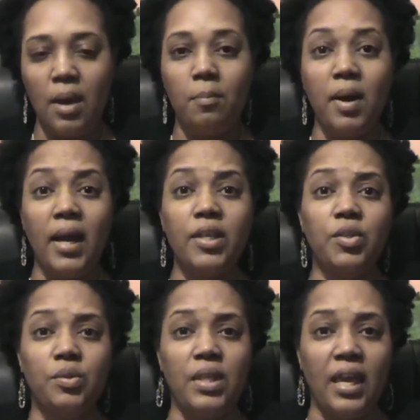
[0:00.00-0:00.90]
Mind
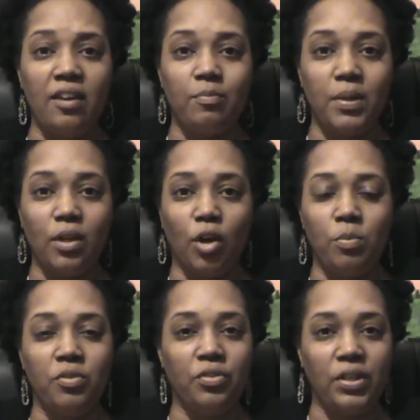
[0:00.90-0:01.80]
you, they have been
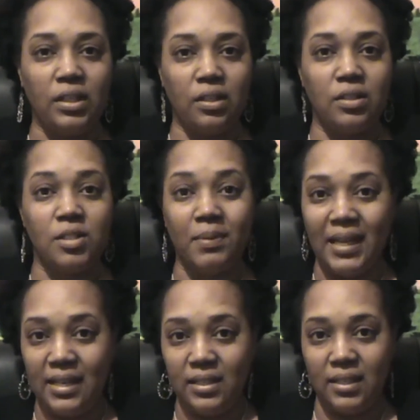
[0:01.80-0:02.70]
open for years, but
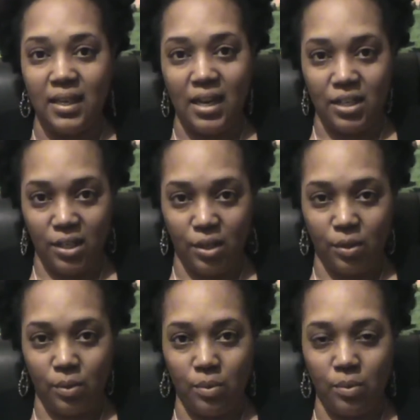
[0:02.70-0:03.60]
I did not
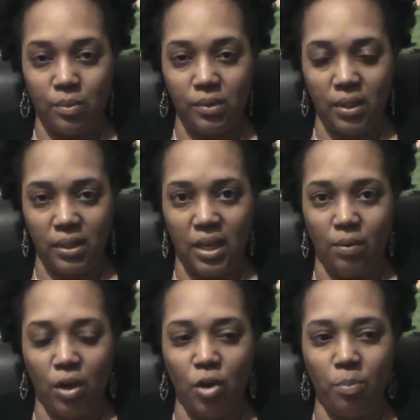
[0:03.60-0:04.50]
know that they
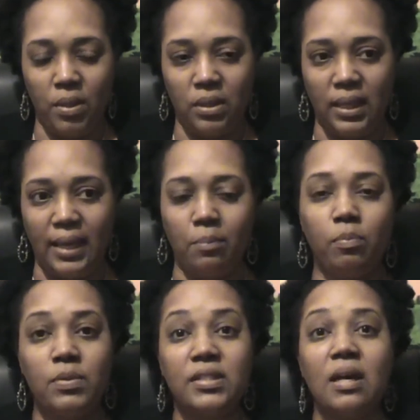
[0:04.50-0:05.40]
were open. Like
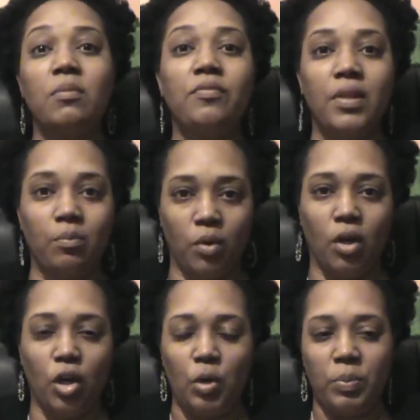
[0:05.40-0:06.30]
some of them were
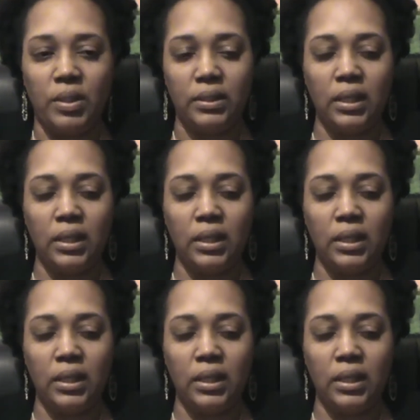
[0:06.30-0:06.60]
open.